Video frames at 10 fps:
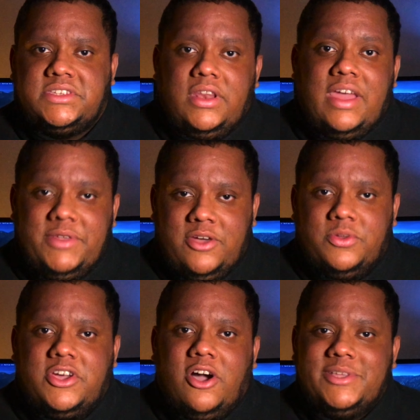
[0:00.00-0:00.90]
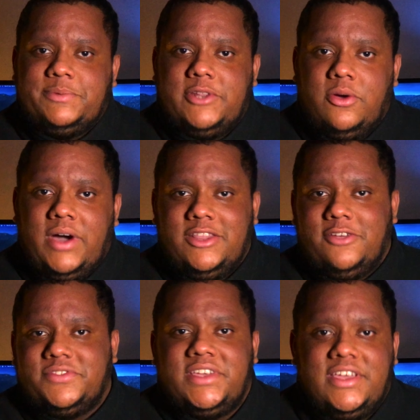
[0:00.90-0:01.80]
Let me know in the comments below. I'd love to
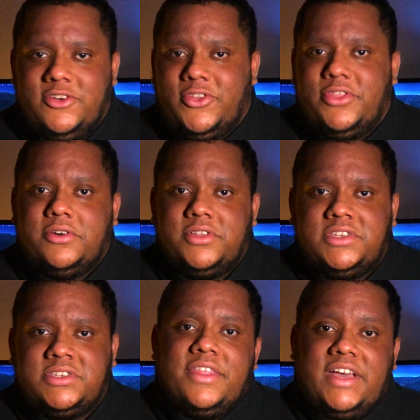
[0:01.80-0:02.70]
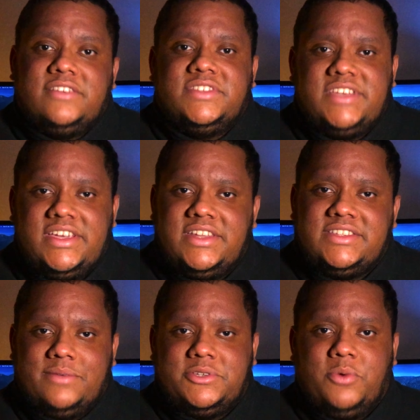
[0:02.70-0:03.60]
hear your thoughts. Thanks for taking the time
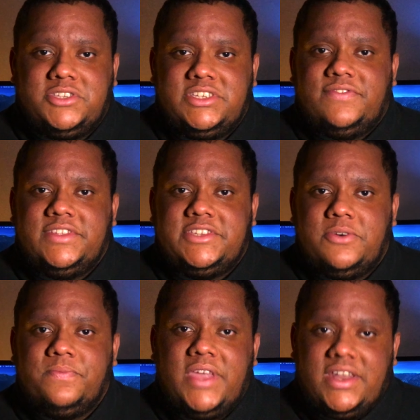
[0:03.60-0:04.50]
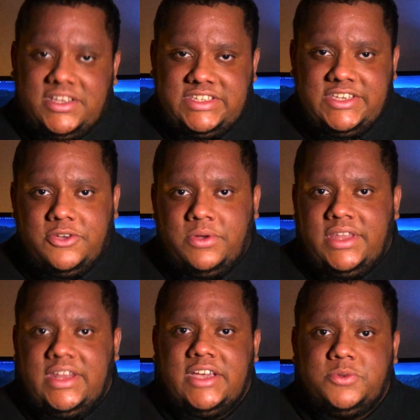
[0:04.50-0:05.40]
to watch this video, and I'll see you in the
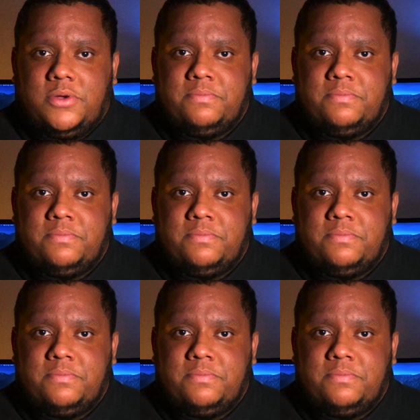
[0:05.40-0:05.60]
next one.